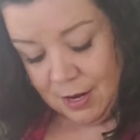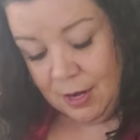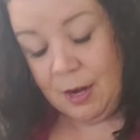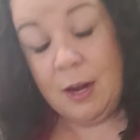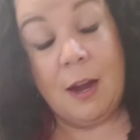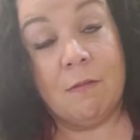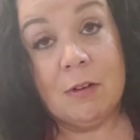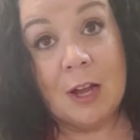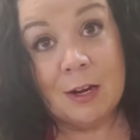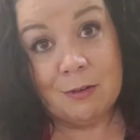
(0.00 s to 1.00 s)
and I
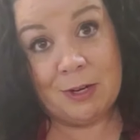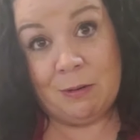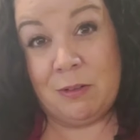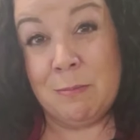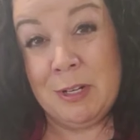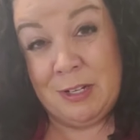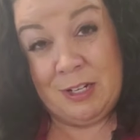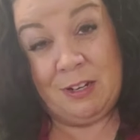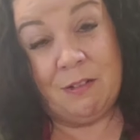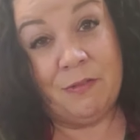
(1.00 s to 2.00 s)
haven't gotten around to
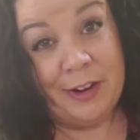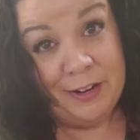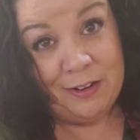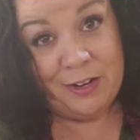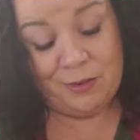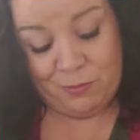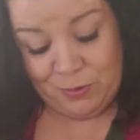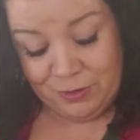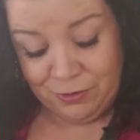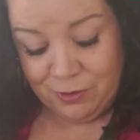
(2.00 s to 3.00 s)
building a fire in the
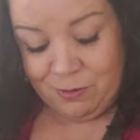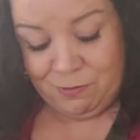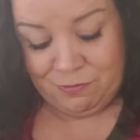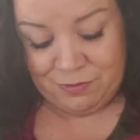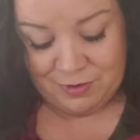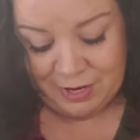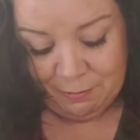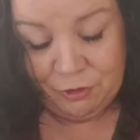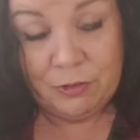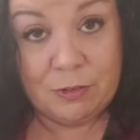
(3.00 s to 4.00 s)
wood stove. I'm